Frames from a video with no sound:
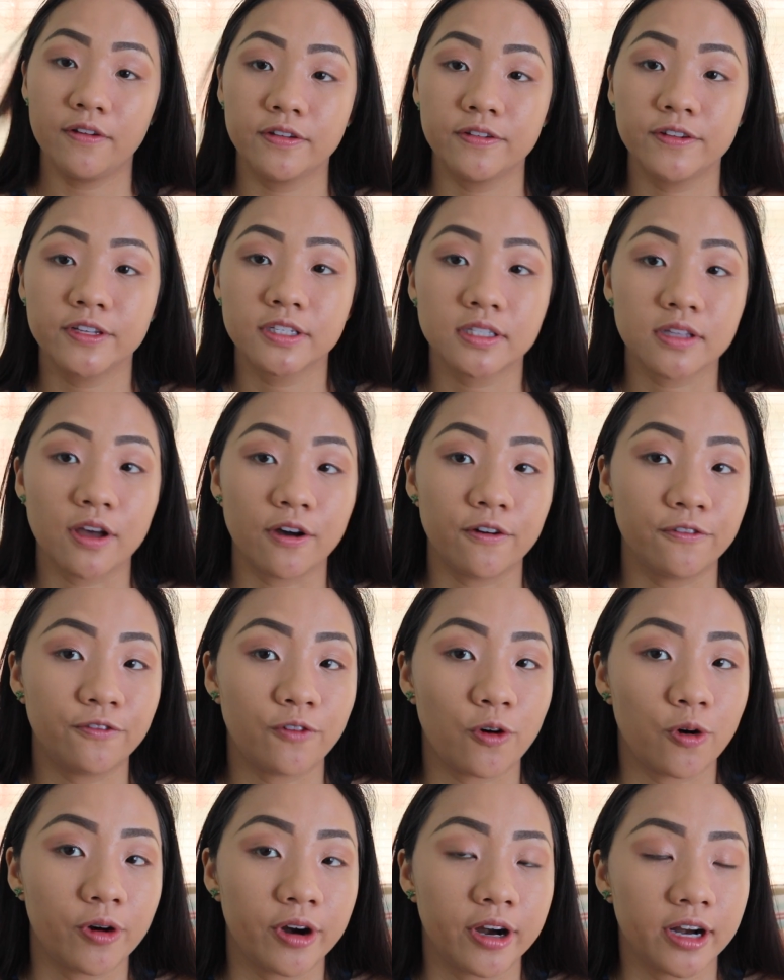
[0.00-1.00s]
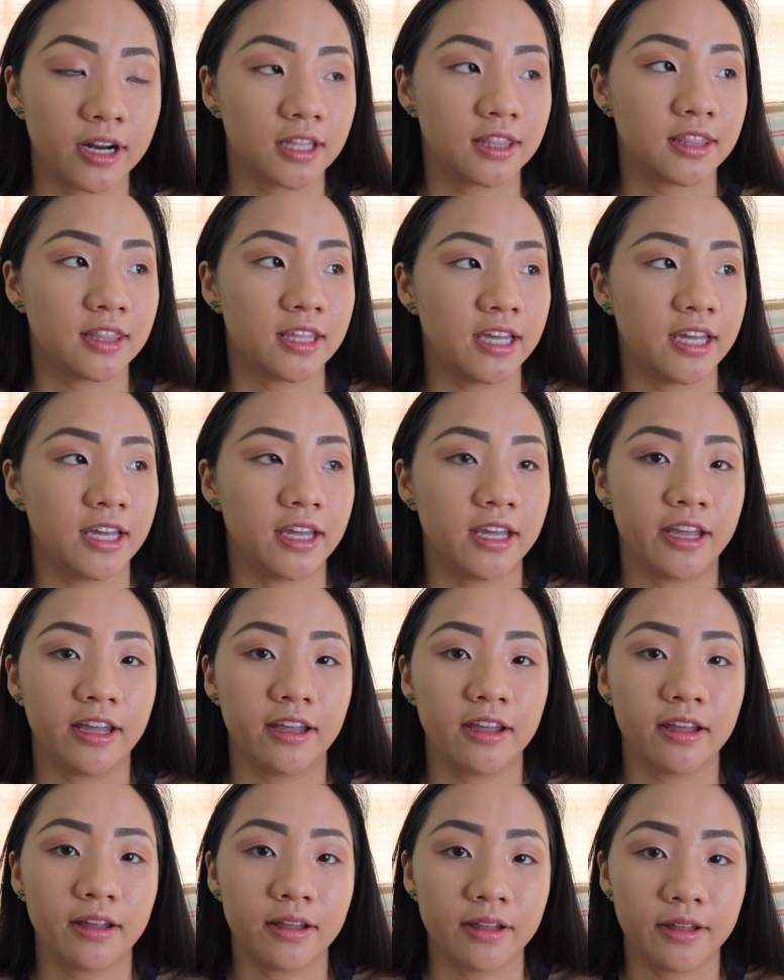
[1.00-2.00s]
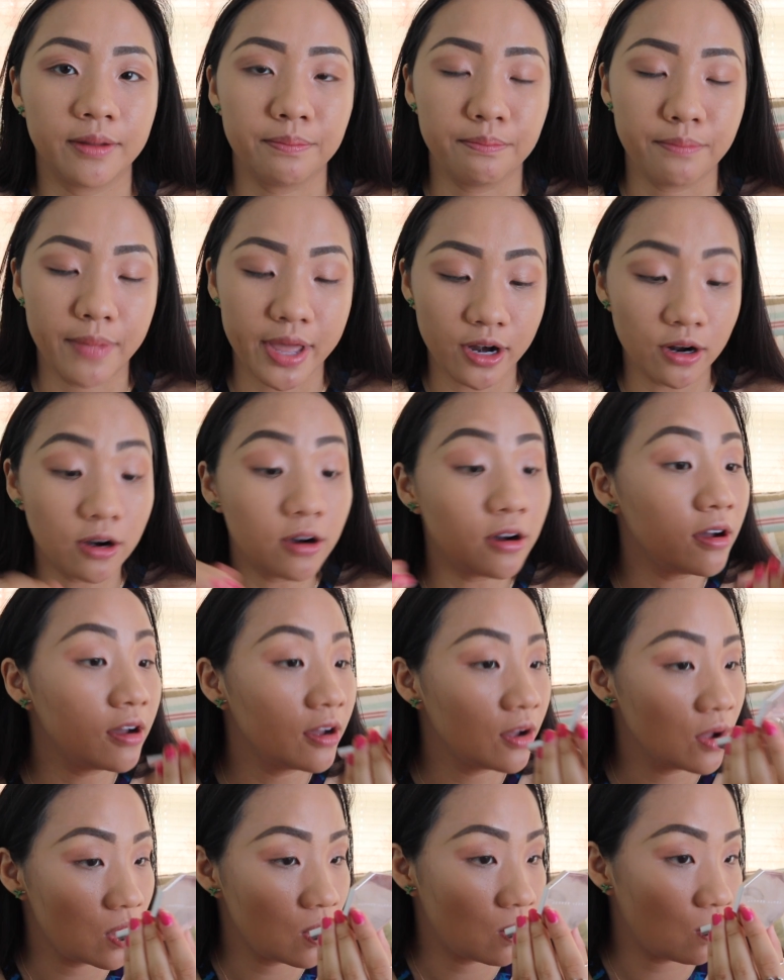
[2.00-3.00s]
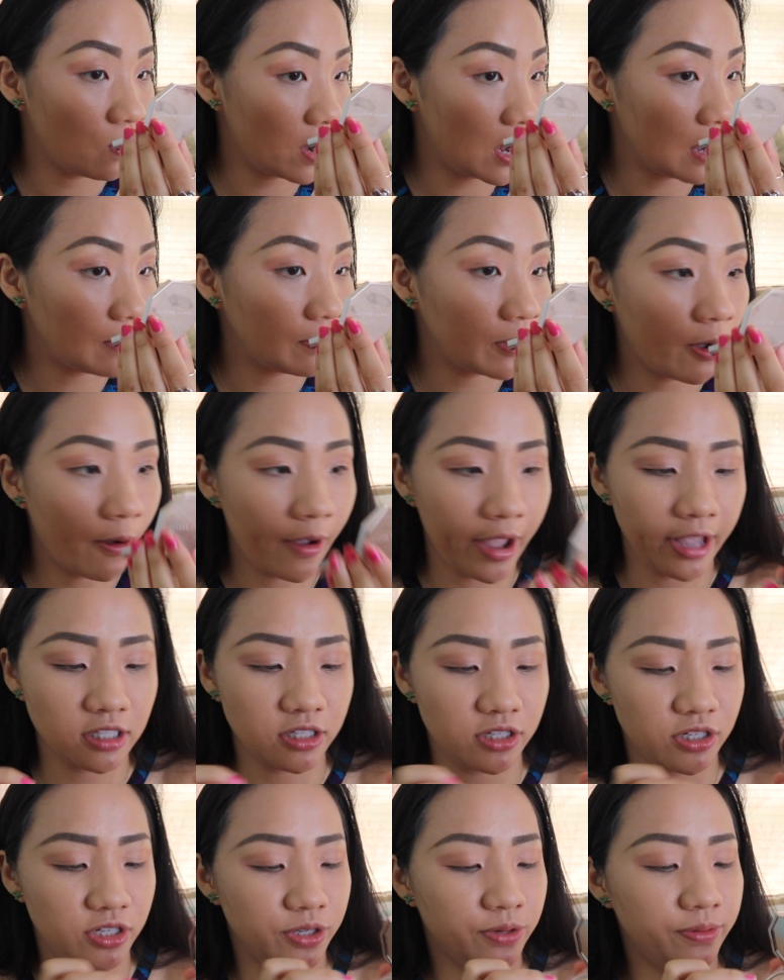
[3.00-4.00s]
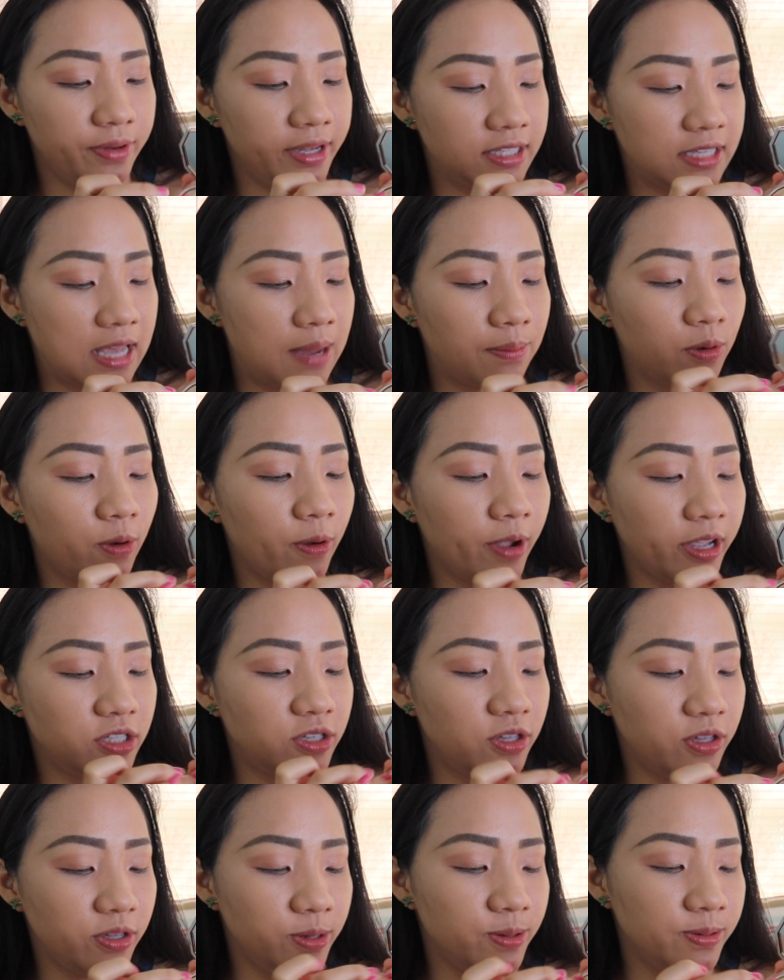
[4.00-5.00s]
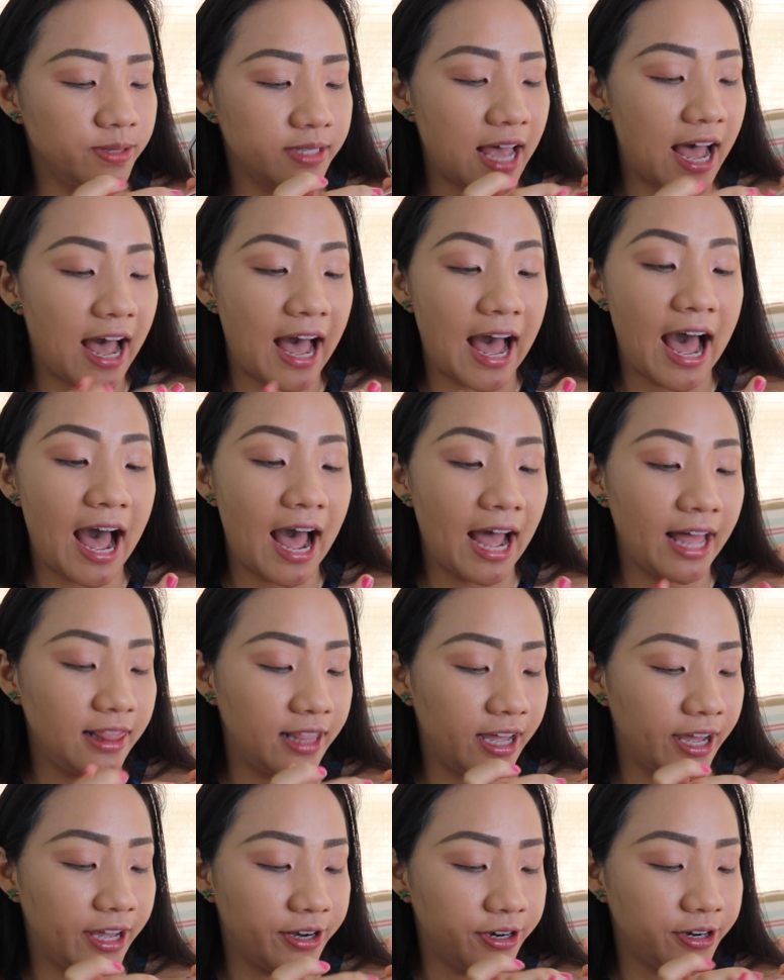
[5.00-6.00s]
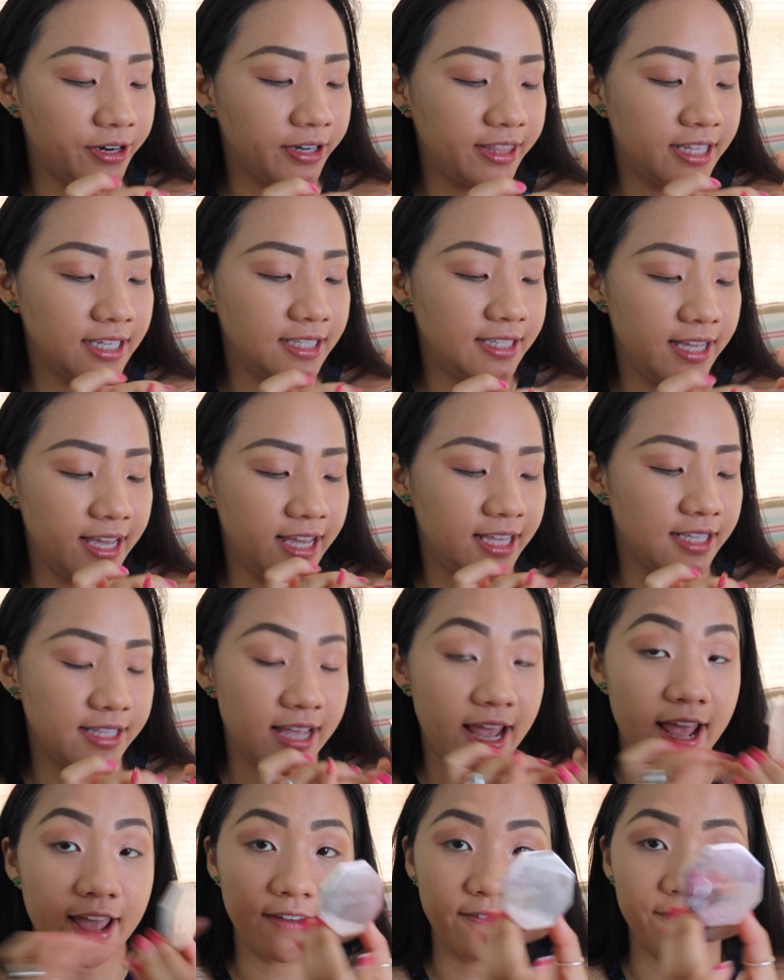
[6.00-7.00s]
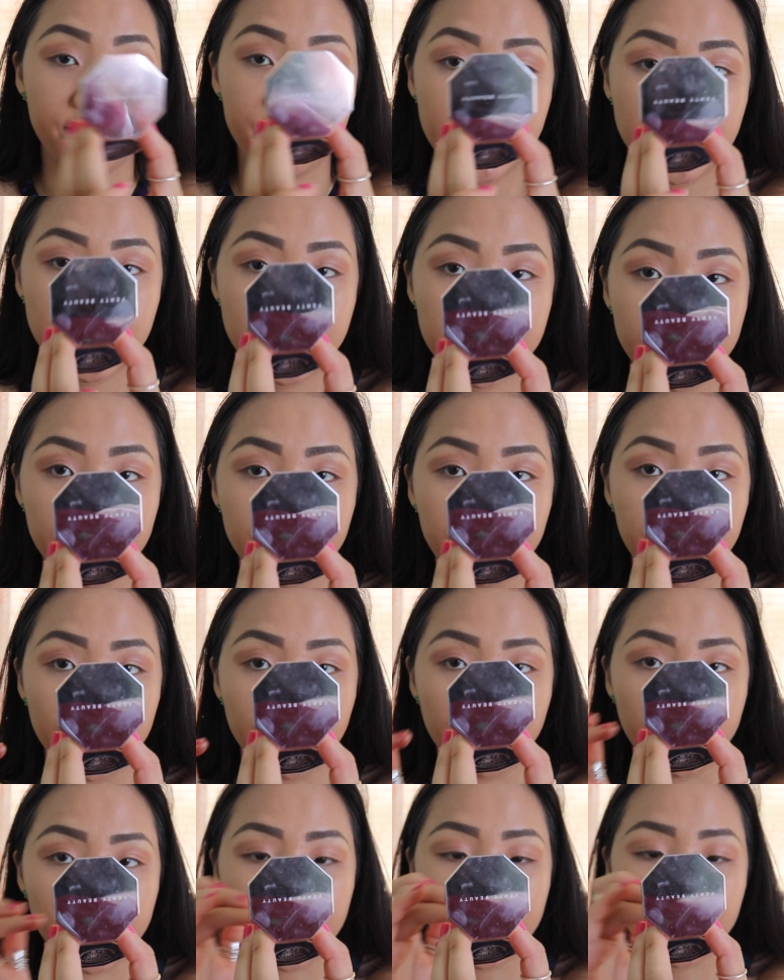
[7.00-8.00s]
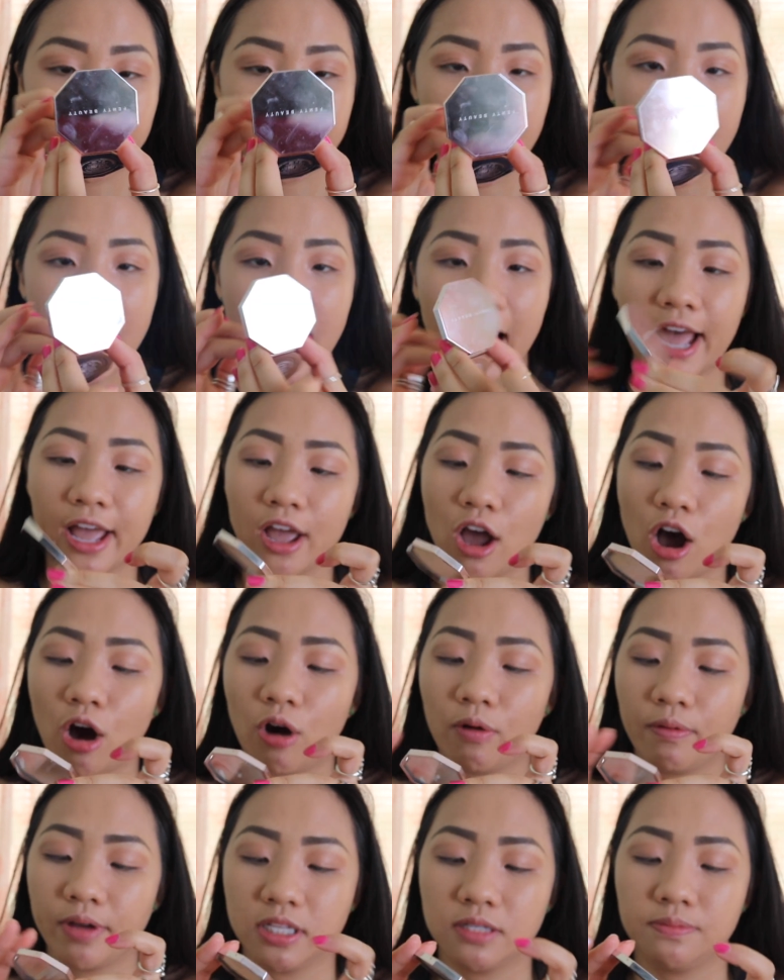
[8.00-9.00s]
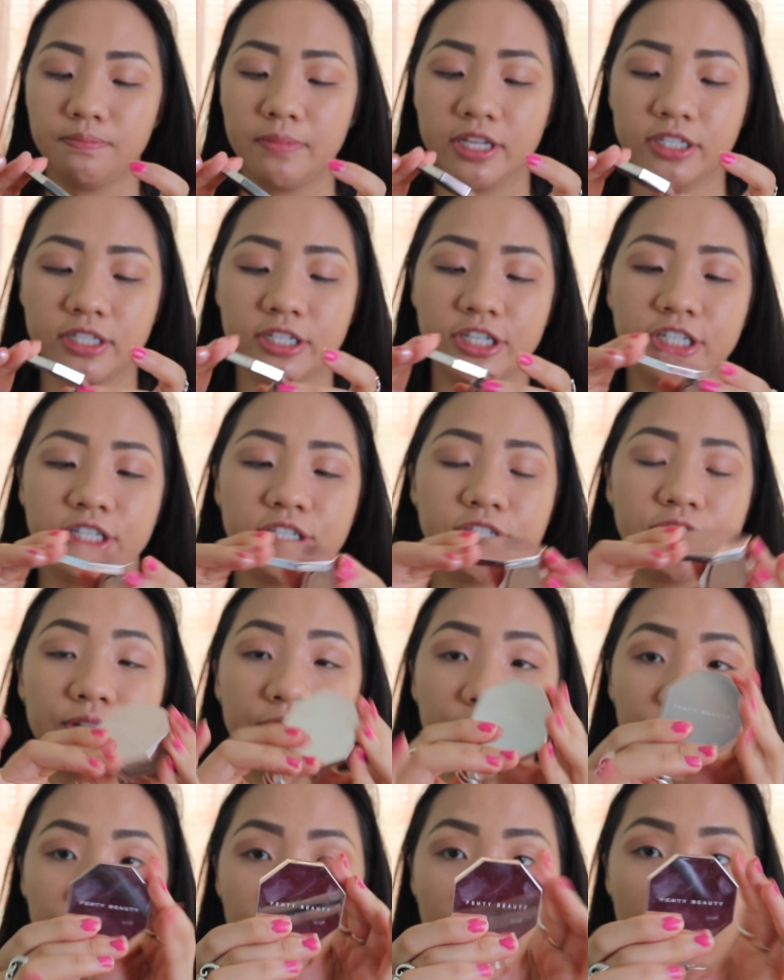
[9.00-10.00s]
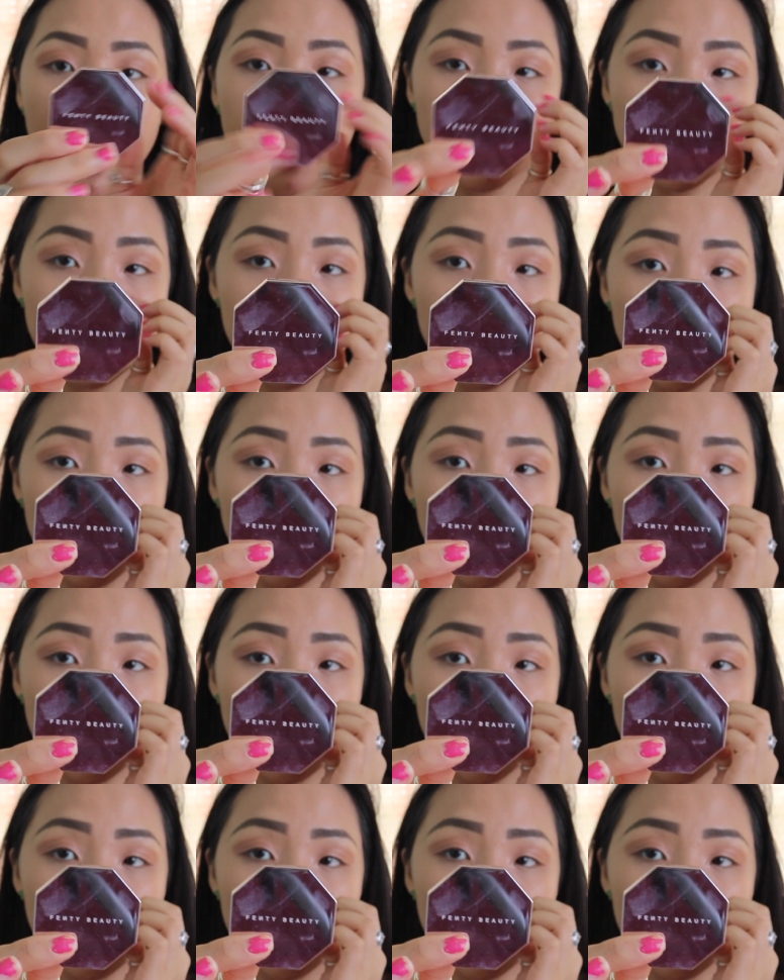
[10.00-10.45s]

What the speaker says: So for the middle, what I'm going to do is I'm going to use a highlighter. This is a Fenty Beauty that I always mention to you guys.